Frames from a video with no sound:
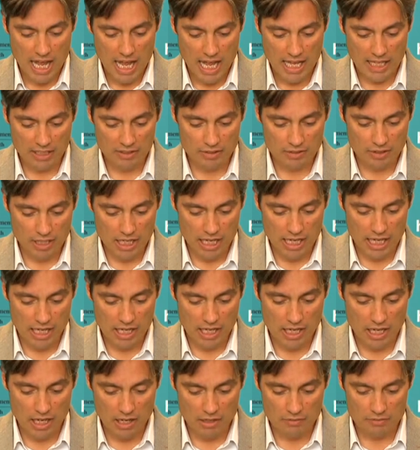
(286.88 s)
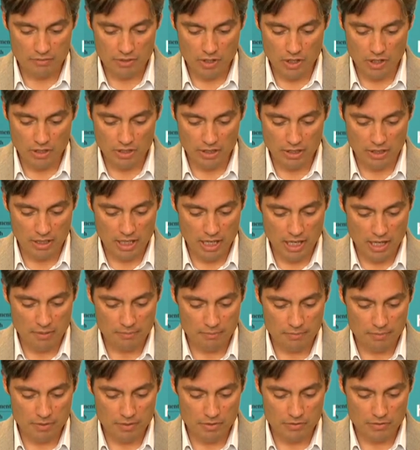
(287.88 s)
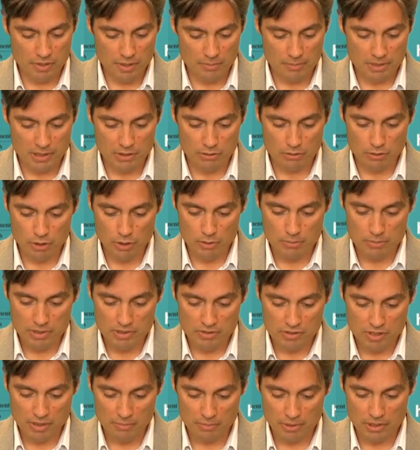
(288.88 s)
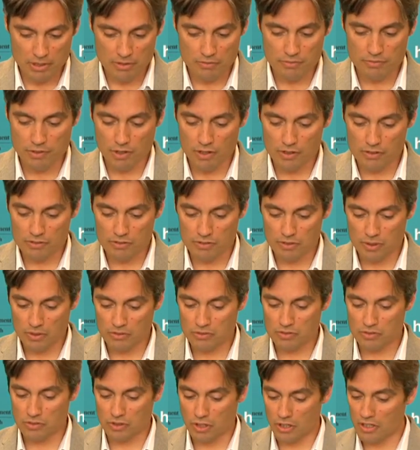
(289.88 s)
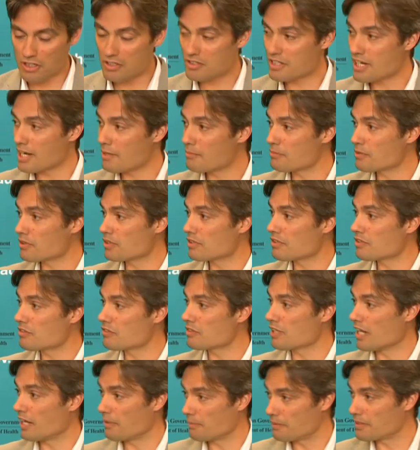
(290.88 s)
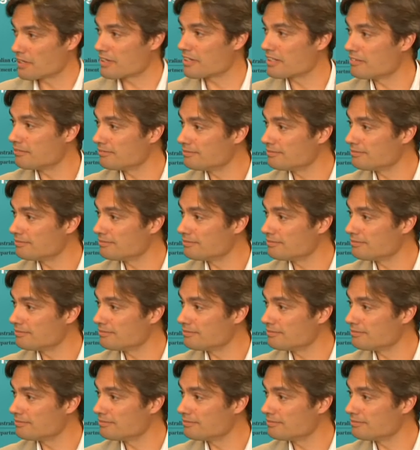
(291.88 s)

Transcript: And uh, I've got um, some in the room and some on the phone, so I'll just go to Tamsin to start with.